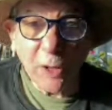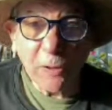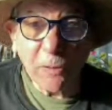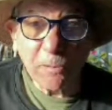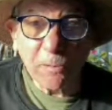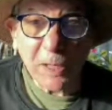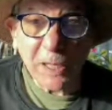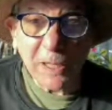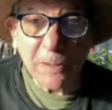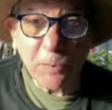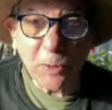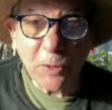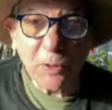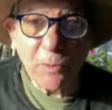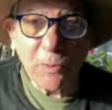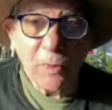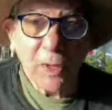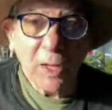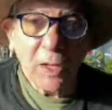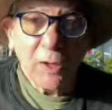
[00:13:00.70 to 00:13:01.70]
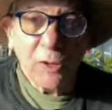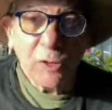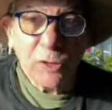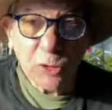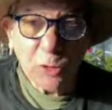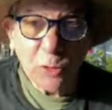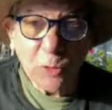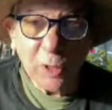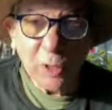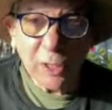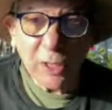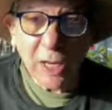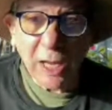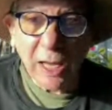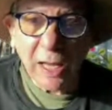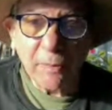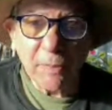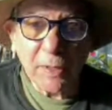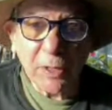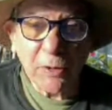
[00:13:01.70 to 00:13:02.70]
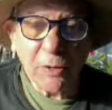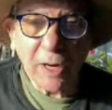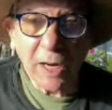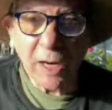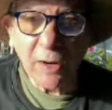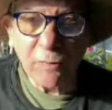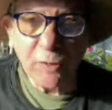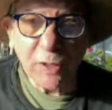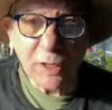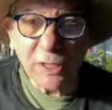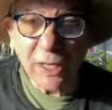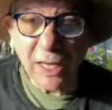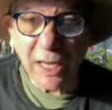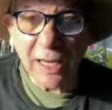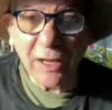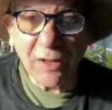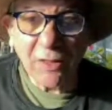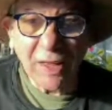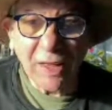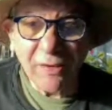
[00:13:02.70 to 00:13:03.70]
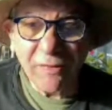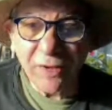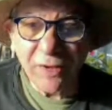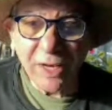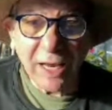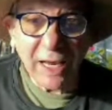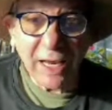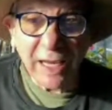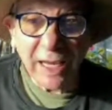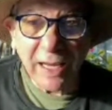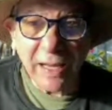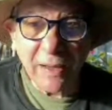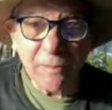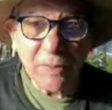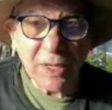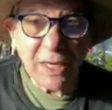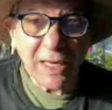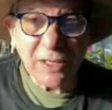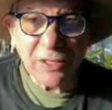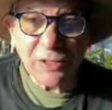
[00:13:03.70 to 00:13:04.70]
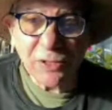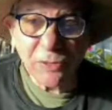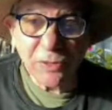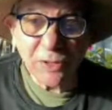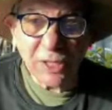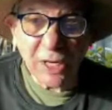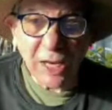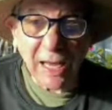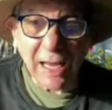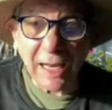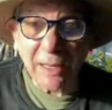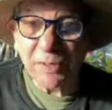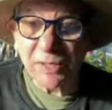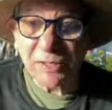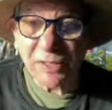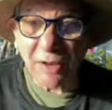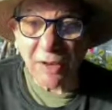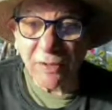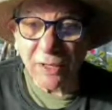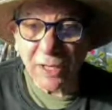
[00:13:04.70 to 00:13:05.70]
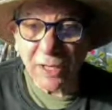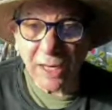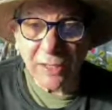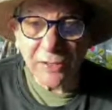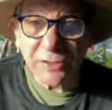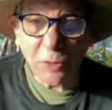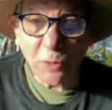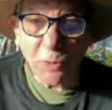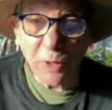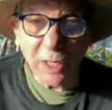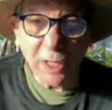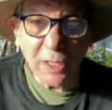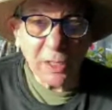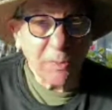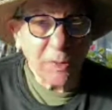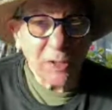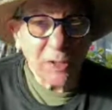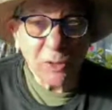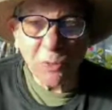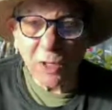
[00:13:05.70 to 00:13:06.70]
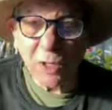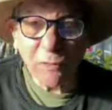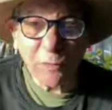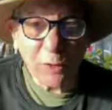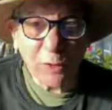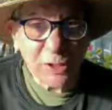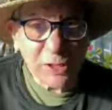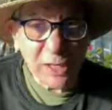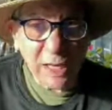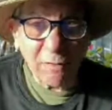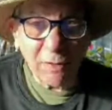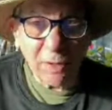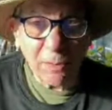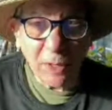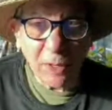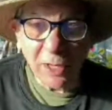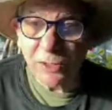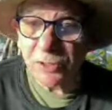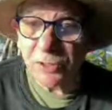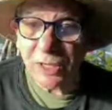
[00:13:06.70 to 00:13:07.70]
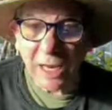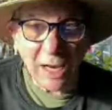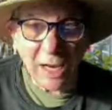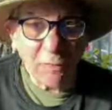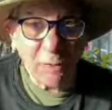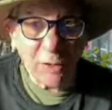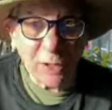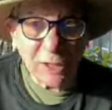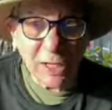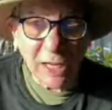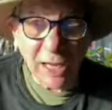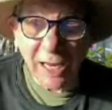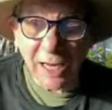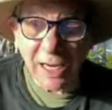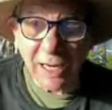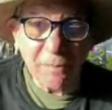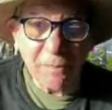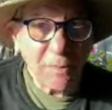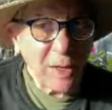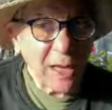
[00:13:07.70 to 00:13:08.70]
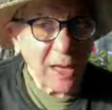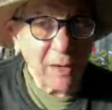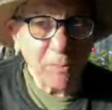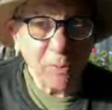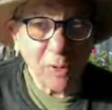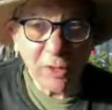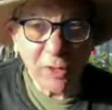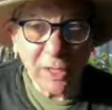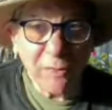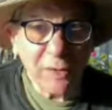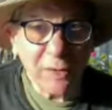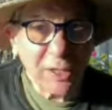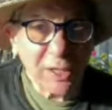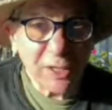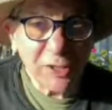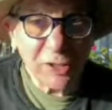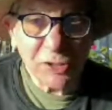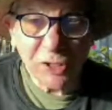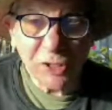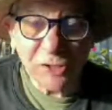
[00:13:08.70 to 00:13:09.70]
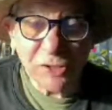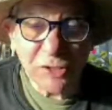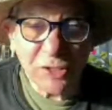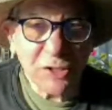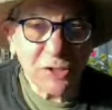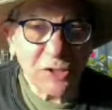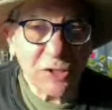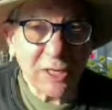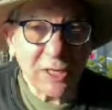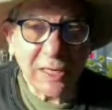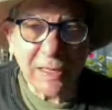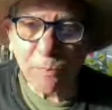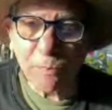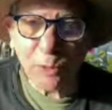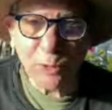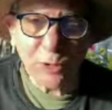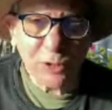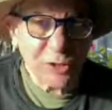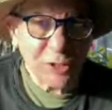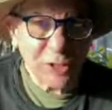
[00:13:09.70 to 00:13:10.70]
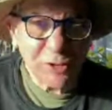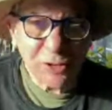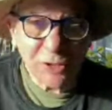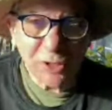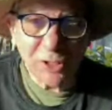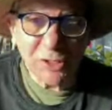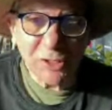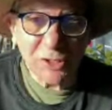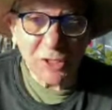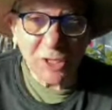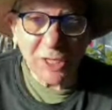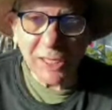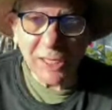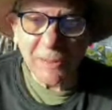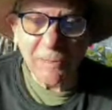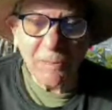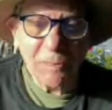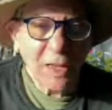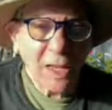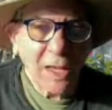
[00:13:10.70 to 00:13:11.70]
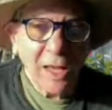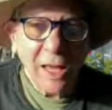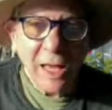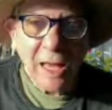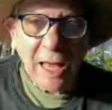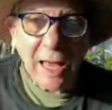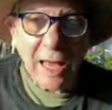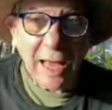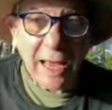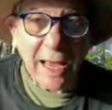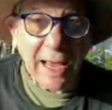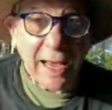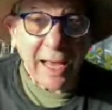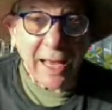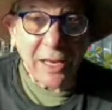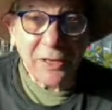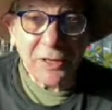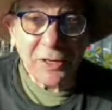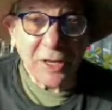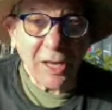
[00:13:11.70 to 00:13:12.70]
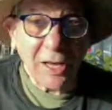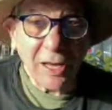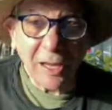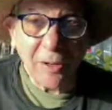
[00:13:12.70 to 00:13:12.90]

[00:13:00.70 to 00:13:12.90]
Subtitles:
other people to it. I'm here every day, 11 a.m. Eastern time, 7 days a week. Been doing it for 7 months every day. I believe in consistency, persistency, and